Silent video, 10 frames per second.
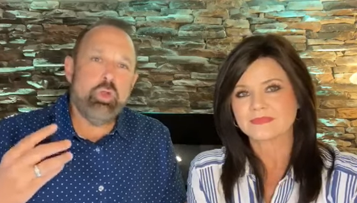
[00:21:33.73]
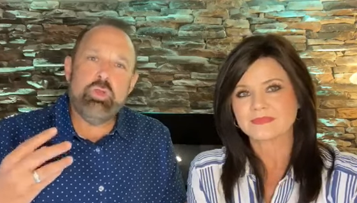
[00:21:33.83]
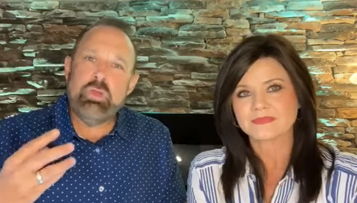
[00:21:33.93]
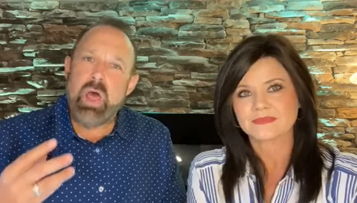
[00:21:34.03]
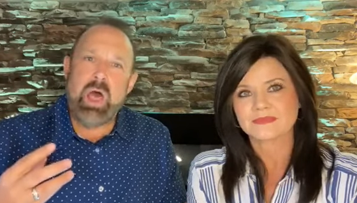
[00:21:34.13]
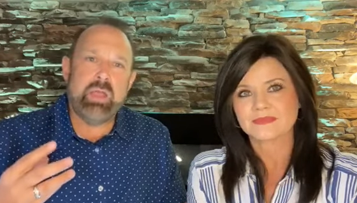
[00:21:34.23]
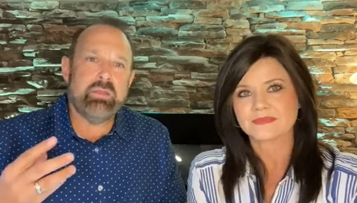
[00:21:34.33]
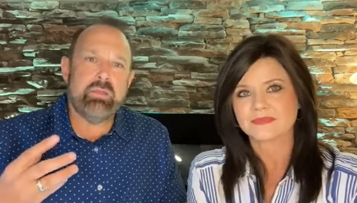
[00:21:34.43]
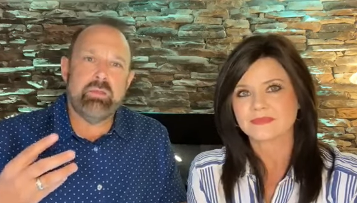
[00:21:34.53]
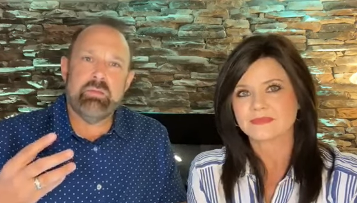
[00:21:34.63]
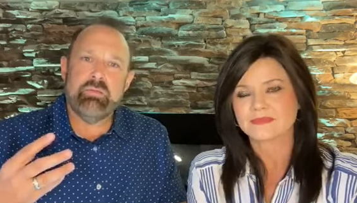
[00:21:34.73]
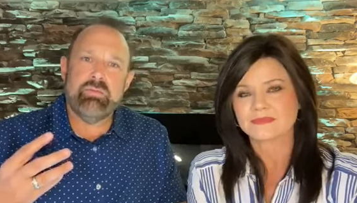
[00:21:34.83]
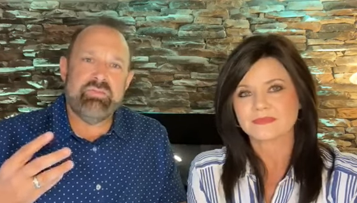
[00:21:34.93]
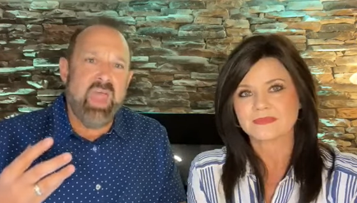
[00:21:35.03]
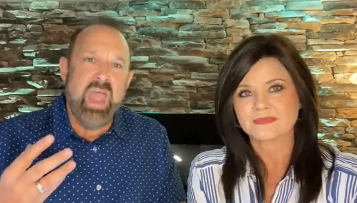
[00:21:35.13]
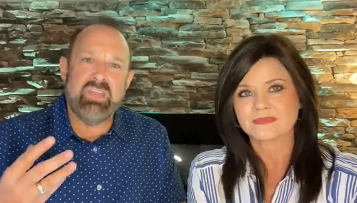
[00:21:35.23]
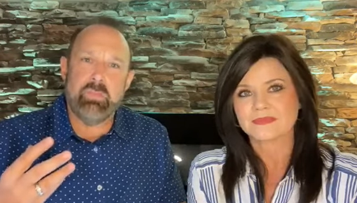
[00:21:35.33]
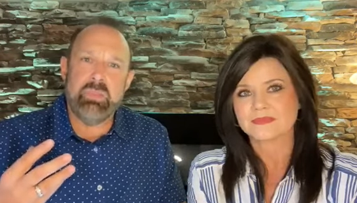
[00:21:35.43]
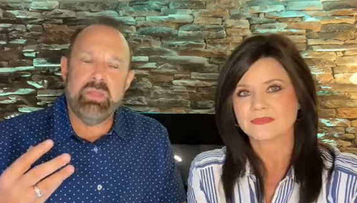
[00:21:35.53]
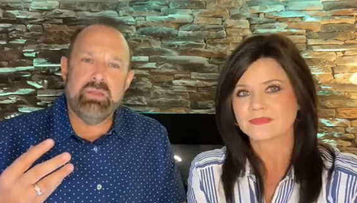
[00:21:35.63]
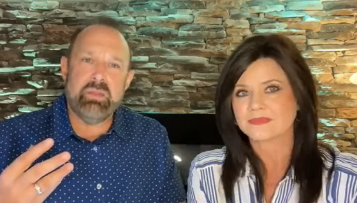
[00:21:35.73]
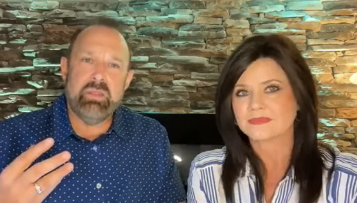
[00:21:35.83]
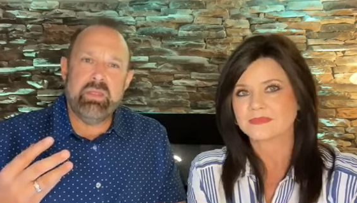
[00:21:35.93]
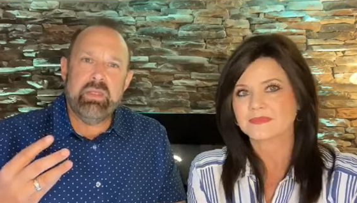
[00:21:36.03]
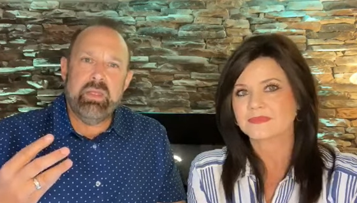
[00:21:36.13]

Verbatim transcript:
Speaker 1: could not fathom it.